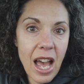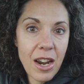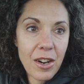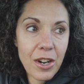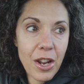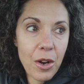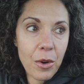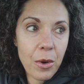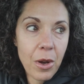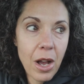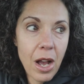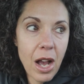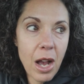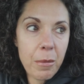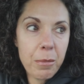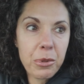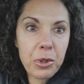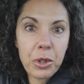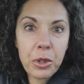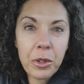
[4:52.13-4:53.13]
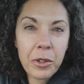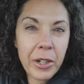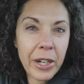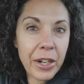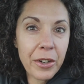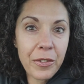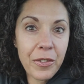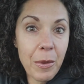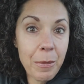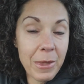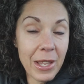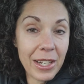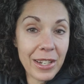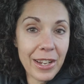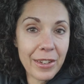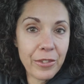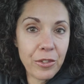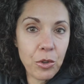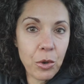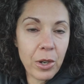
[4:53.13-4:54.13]
I don't know, a brewery or something
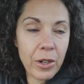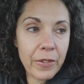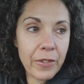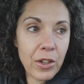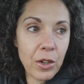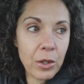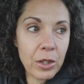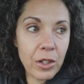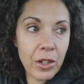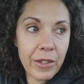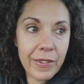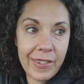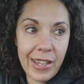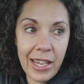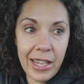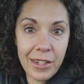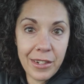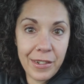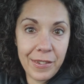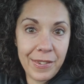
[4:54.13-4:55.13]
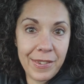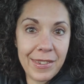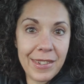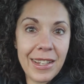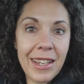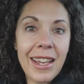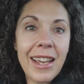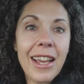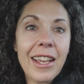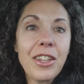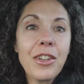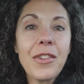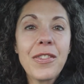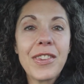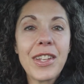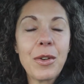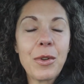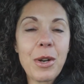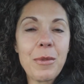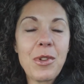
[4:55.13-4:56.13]
next door. So it looks heinous. You'll
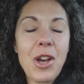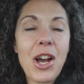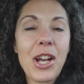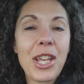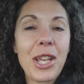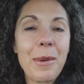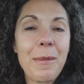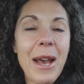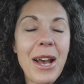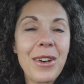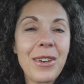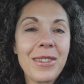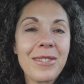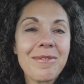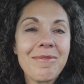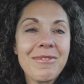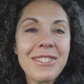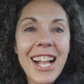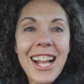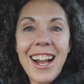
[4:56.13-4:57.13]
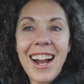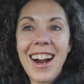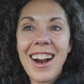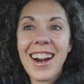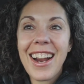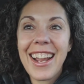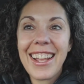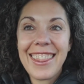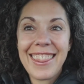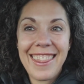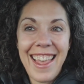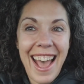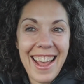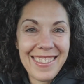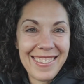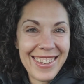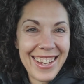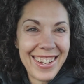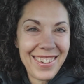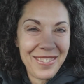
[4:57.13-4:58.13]
see what I'm talking about. All right,
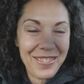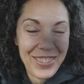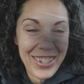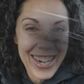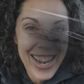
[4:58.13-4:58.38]
that's it